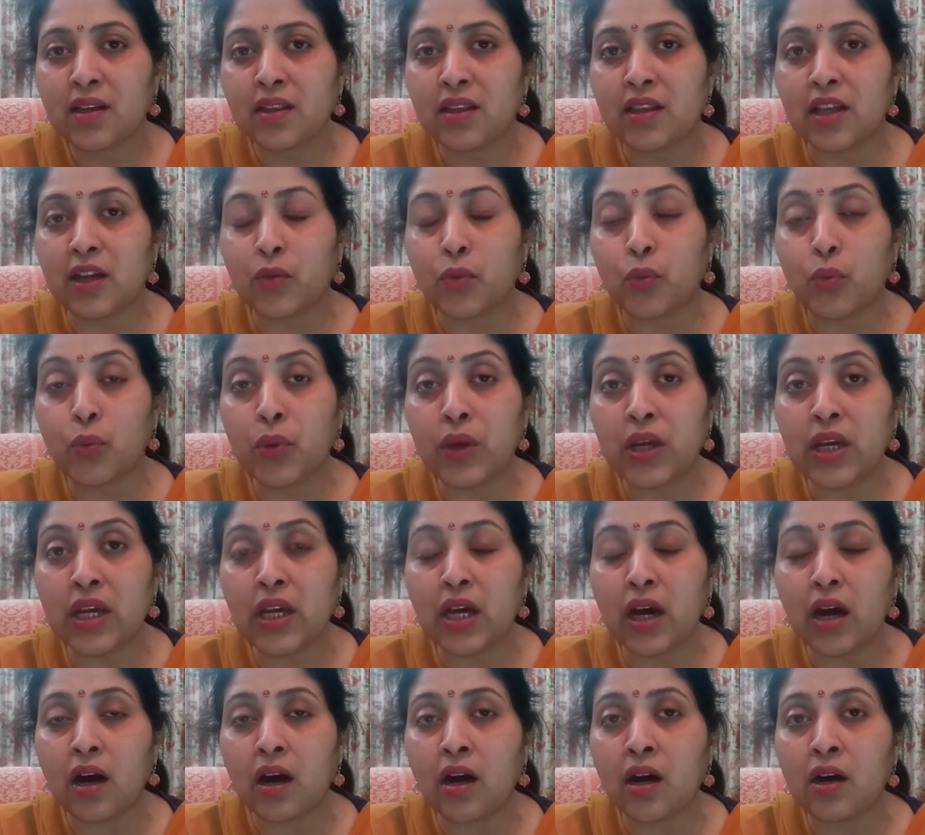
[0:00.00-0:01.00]
that
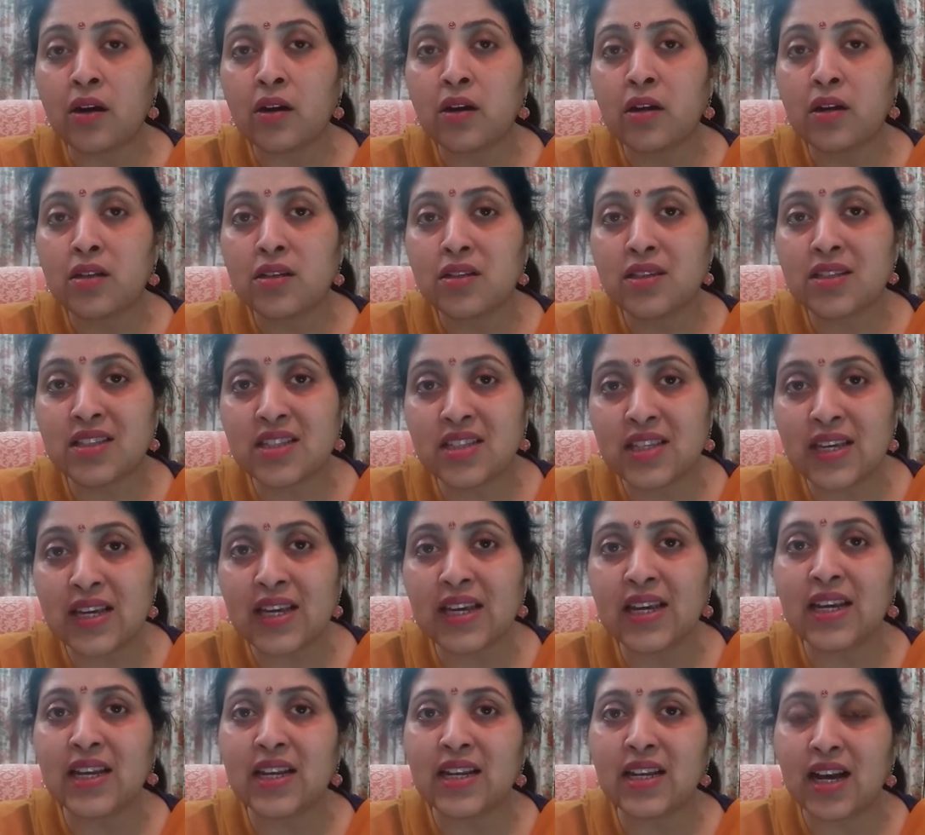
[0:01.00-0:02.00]
we are
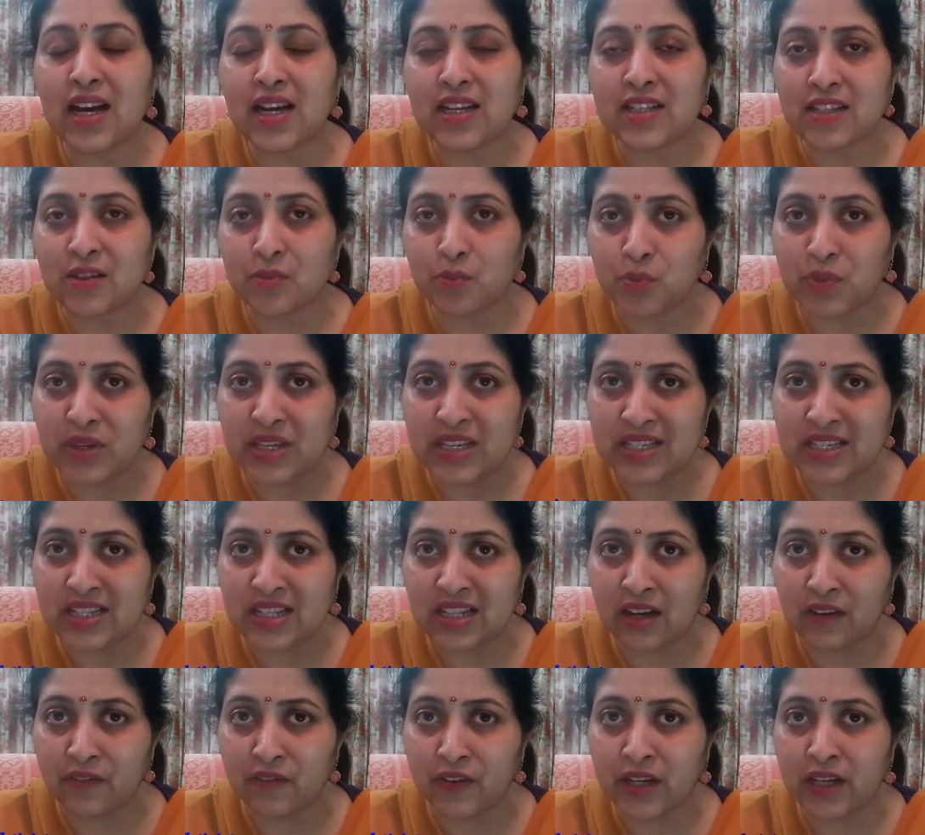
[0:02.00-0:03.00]
seen as a
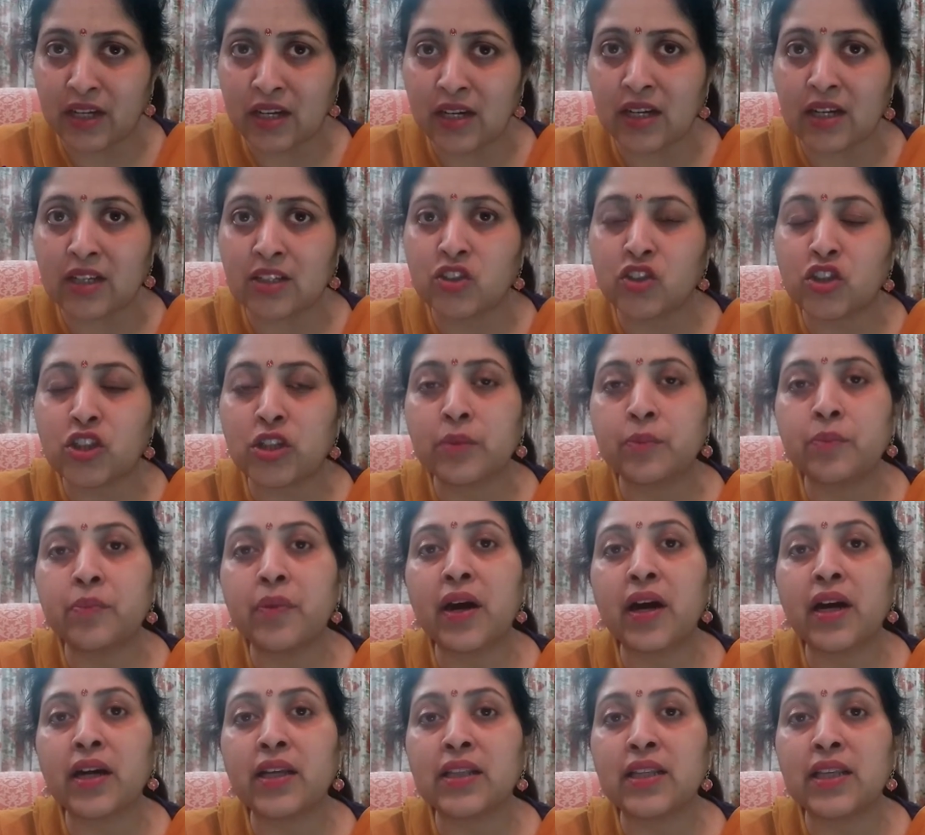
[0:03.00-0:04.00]
peace-loving country
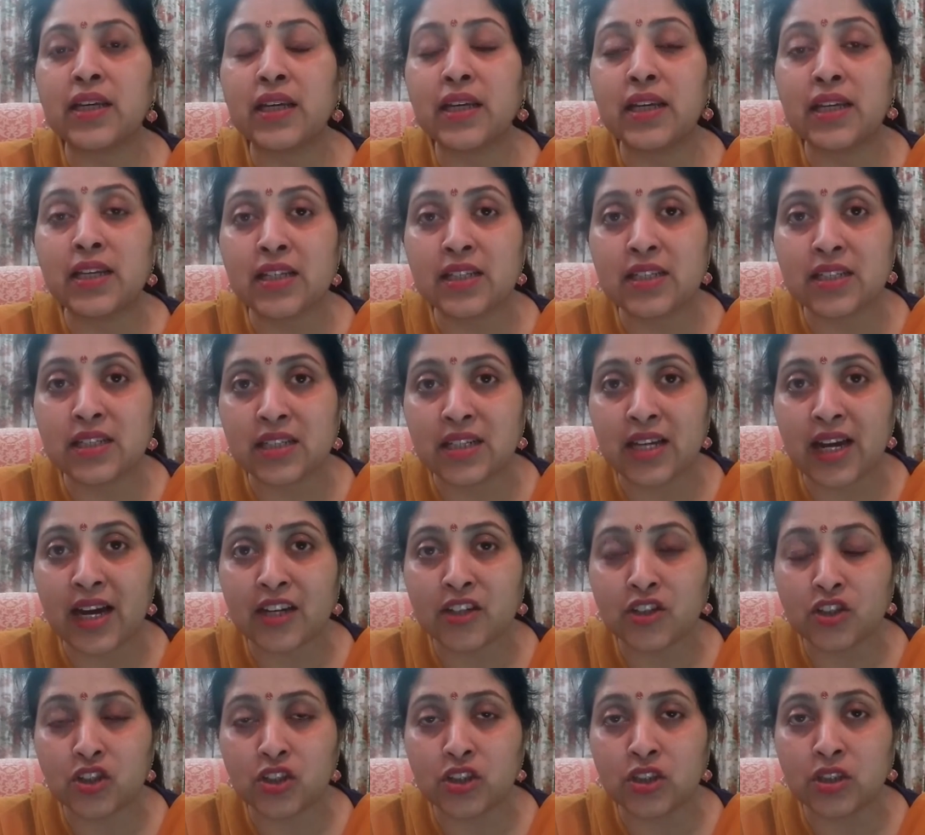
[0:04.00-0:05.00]
by the
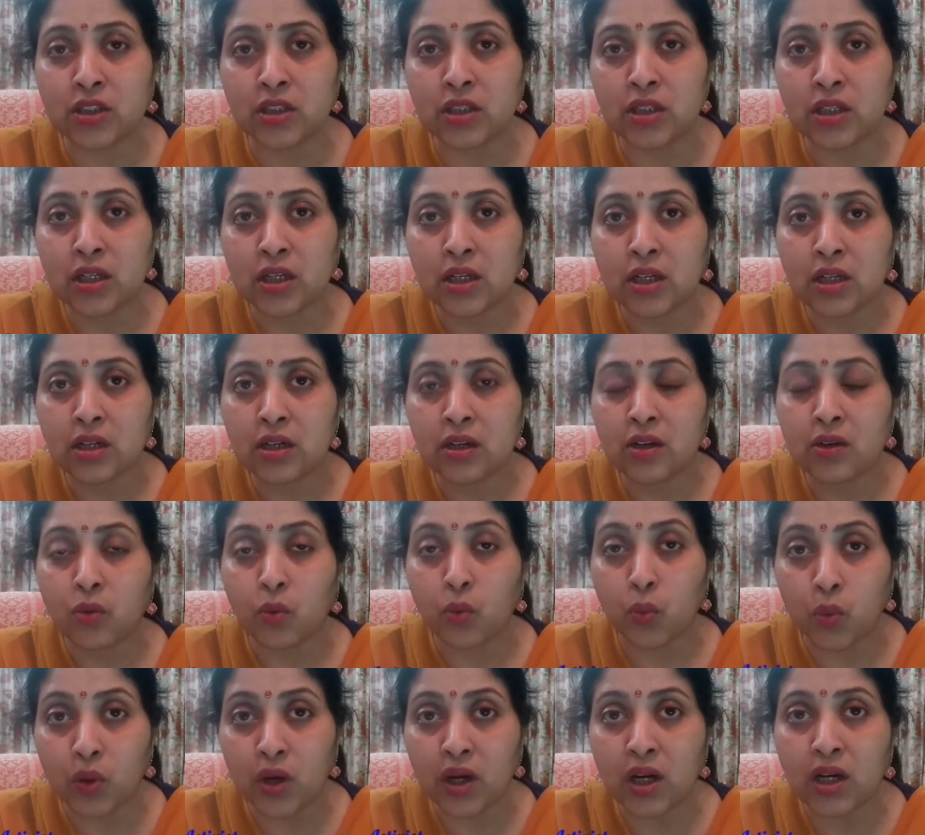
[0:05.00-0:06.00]
international
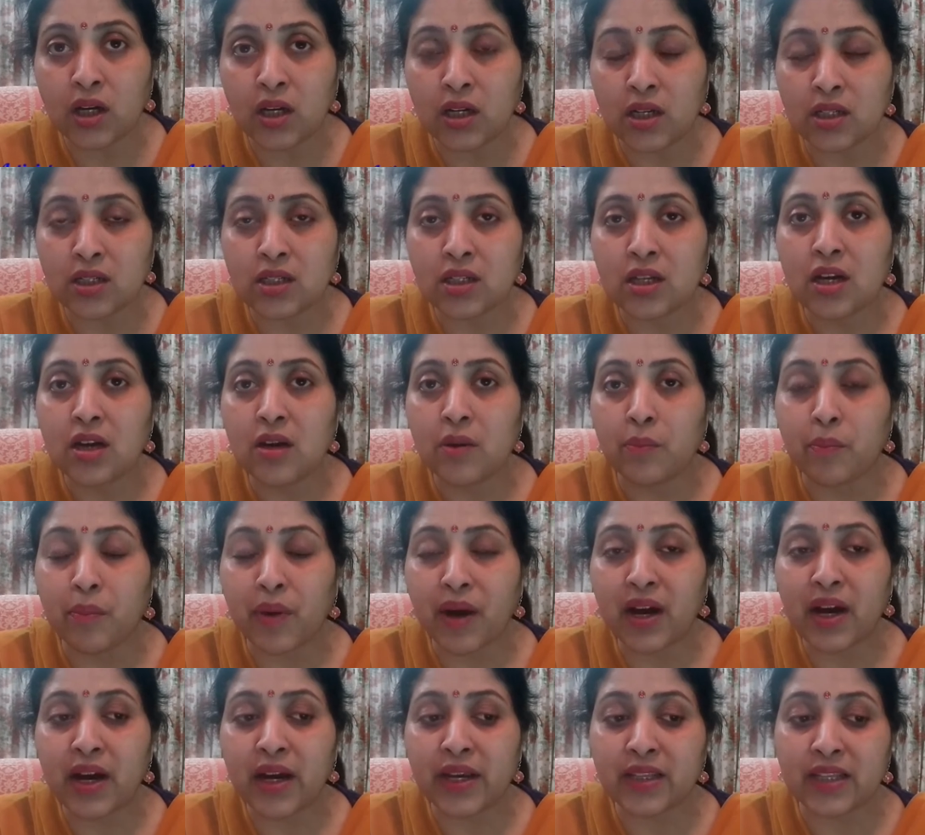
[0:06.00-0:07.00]
world,
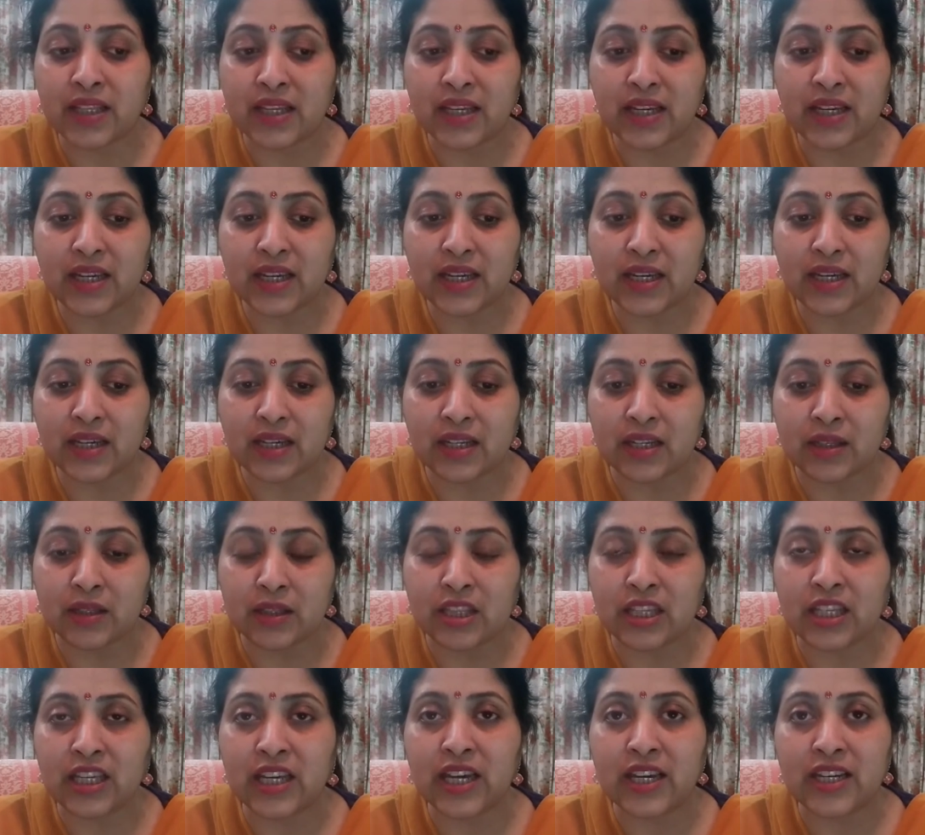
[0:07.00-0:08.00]
by
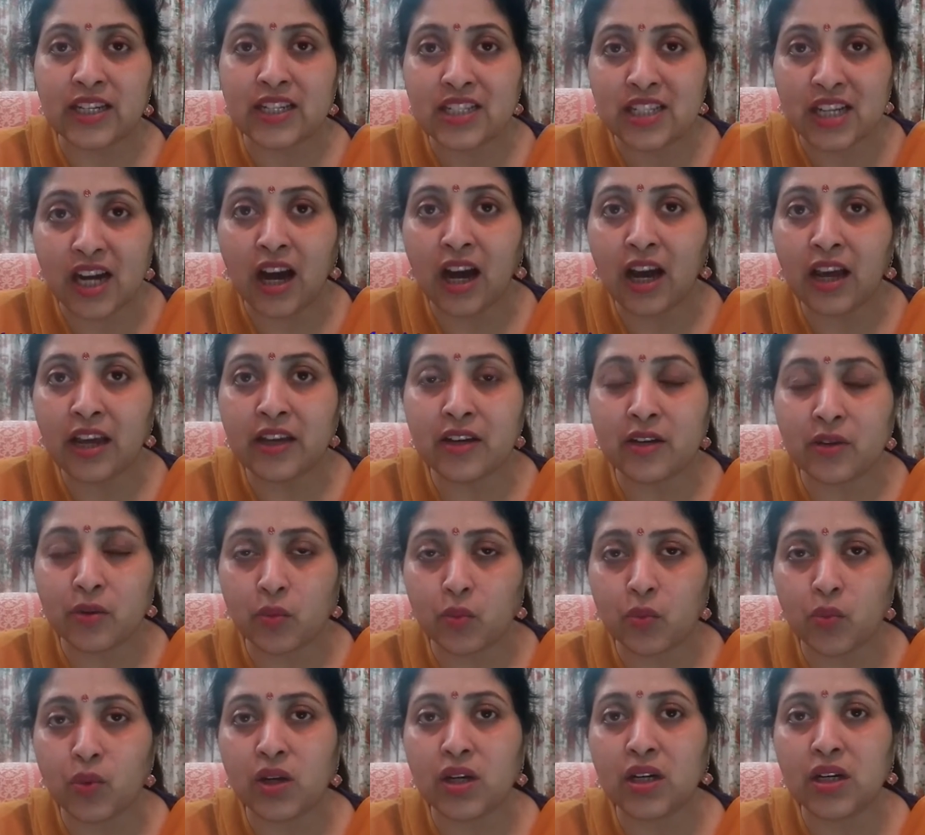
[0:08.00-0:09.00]
the
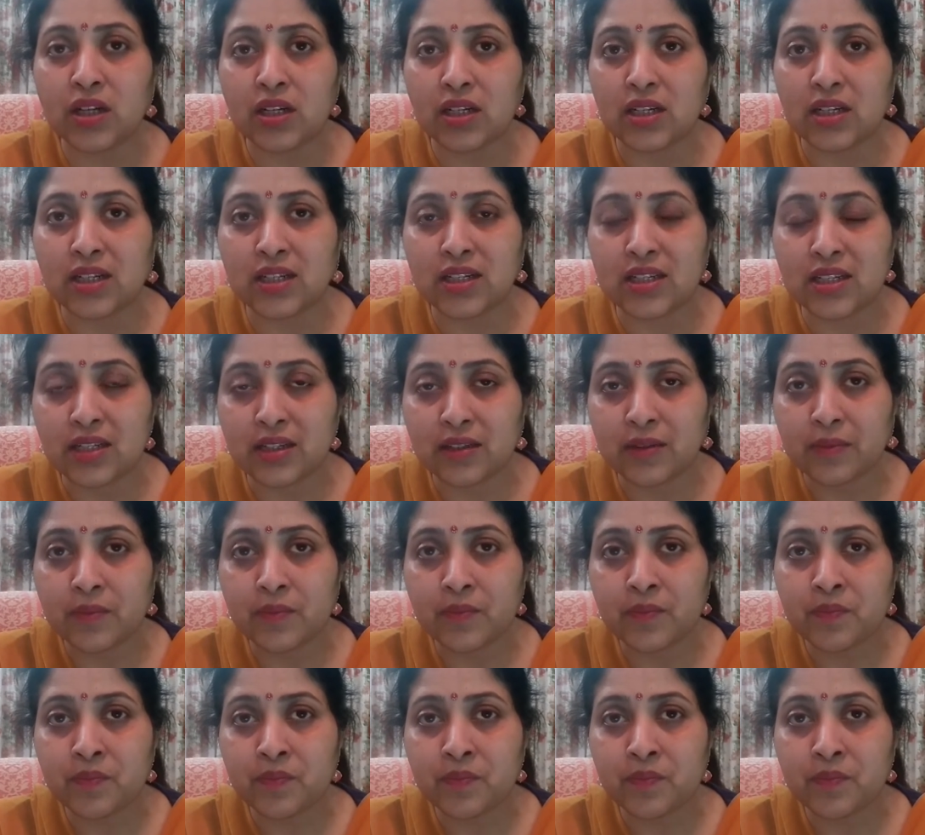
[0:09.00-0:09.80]
entire world.